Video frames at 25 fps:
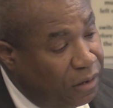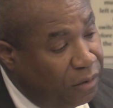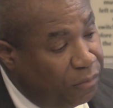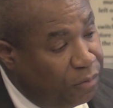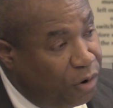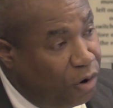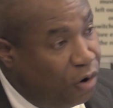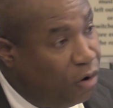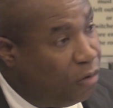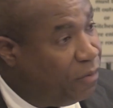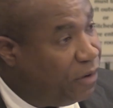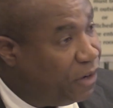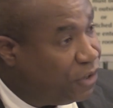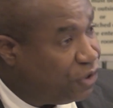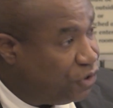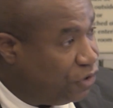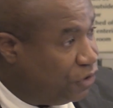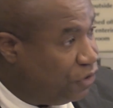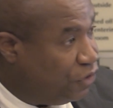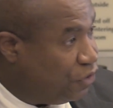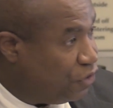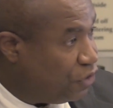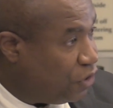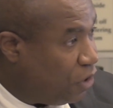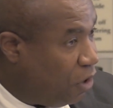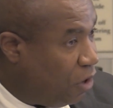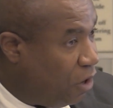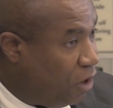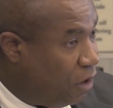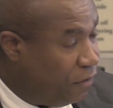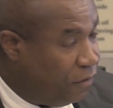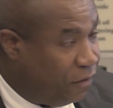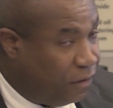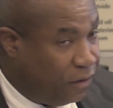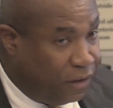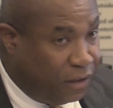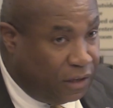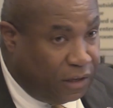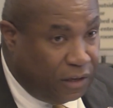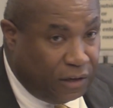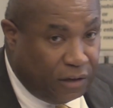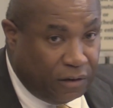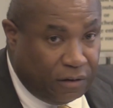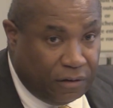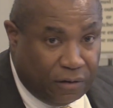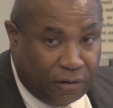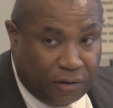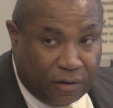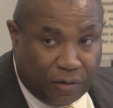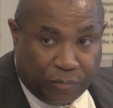prohibitions on
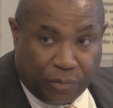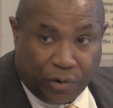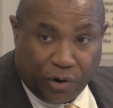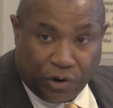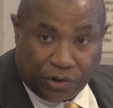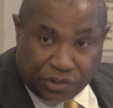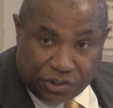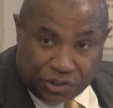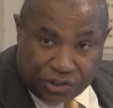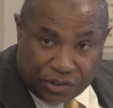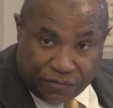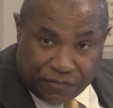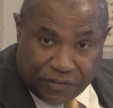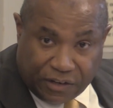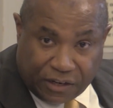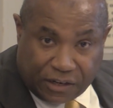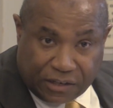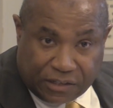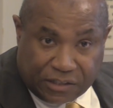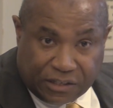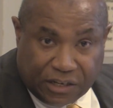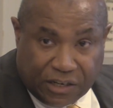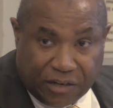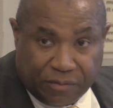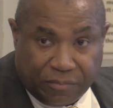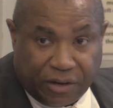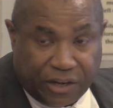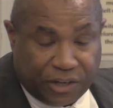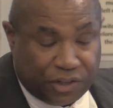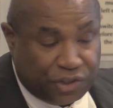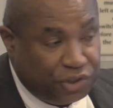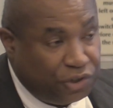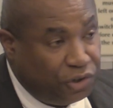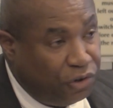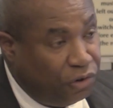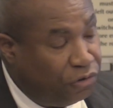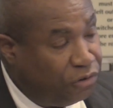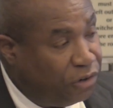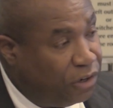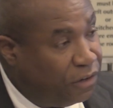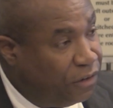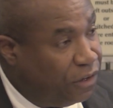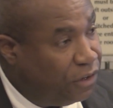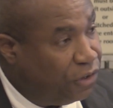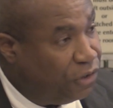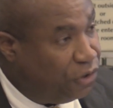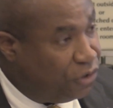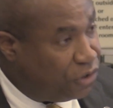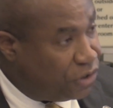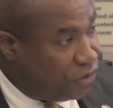the purchase of nicotine by children,
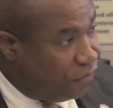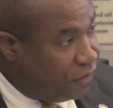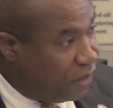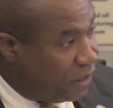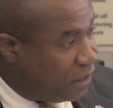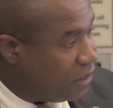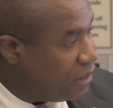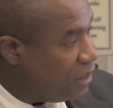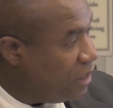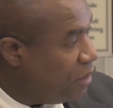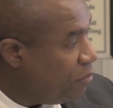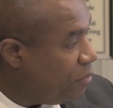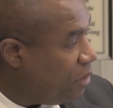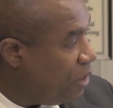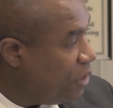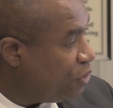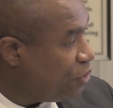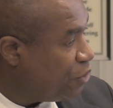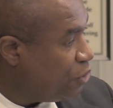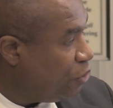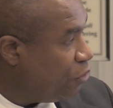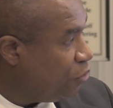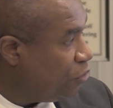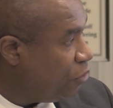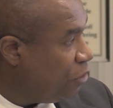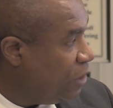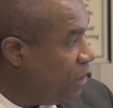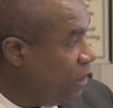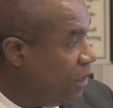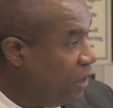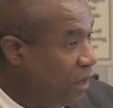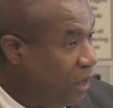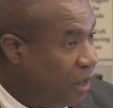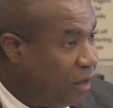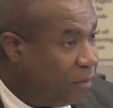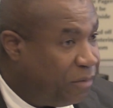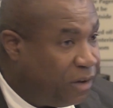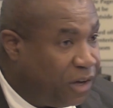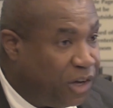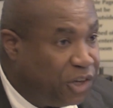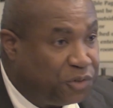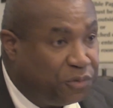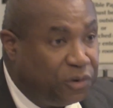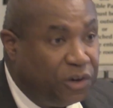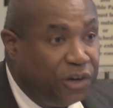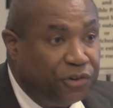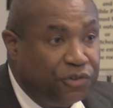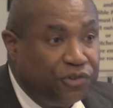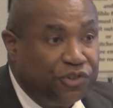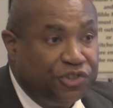the use of nicotine by children, because
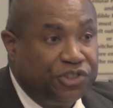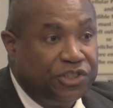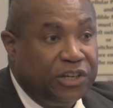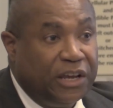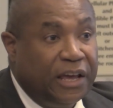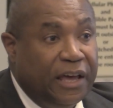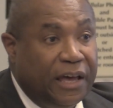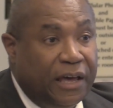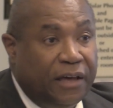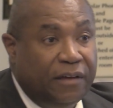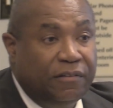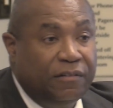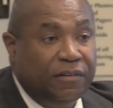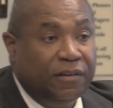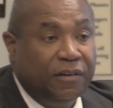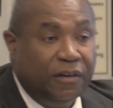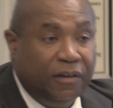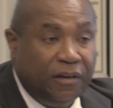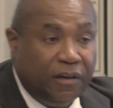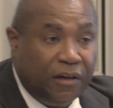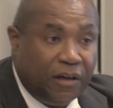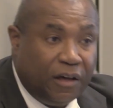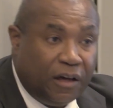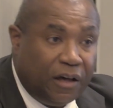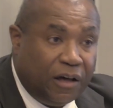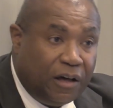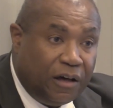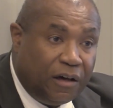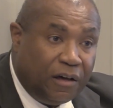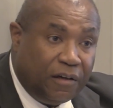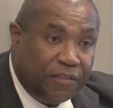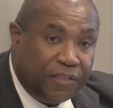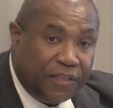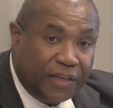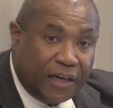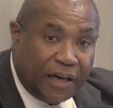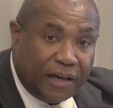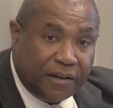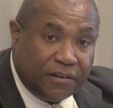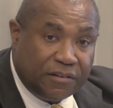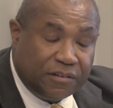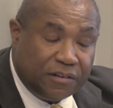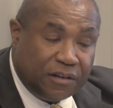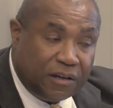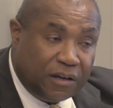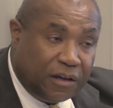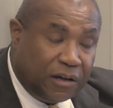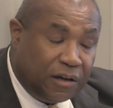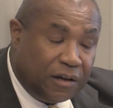we understand that